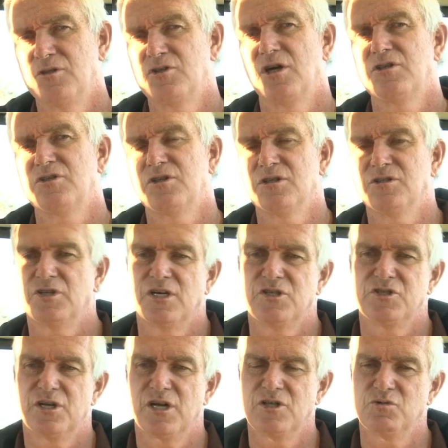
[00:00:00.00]

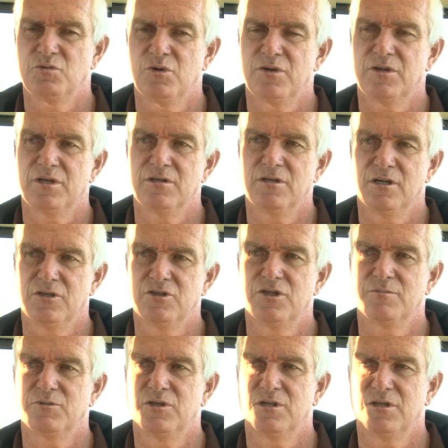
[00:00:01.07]
Jason Ainsworth,
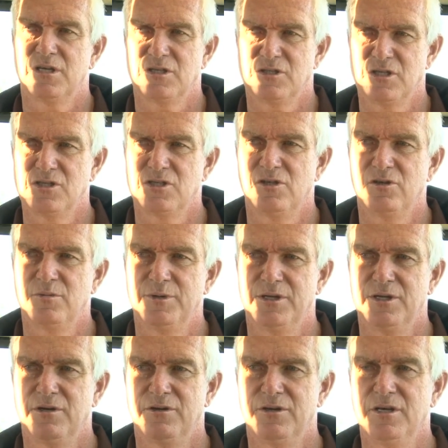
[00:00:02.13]
chips in and does his little bit
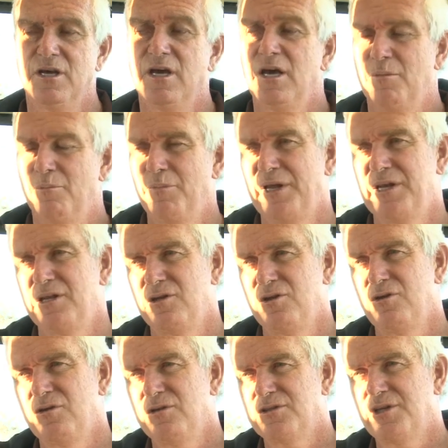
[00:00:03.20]
here and there. Matty
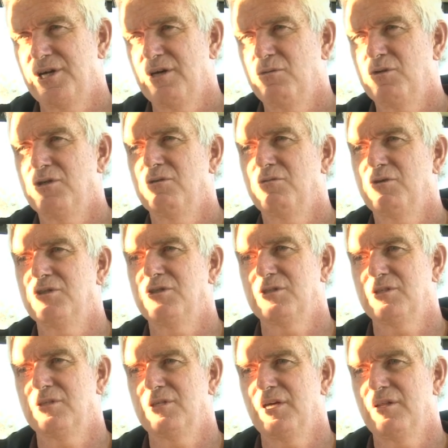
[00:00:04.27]
Little today
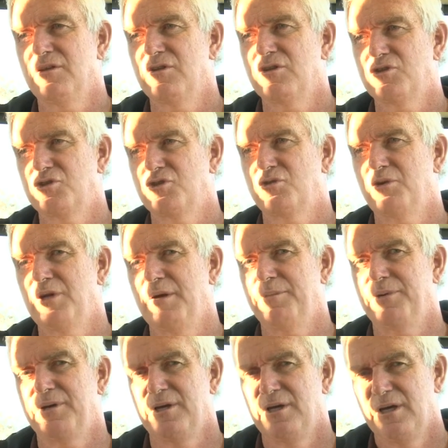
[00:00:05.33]
was another that stood
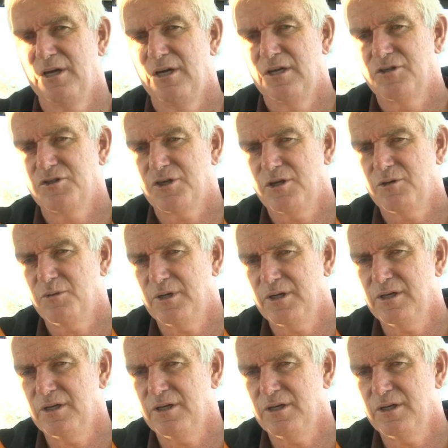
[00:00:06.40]
up. So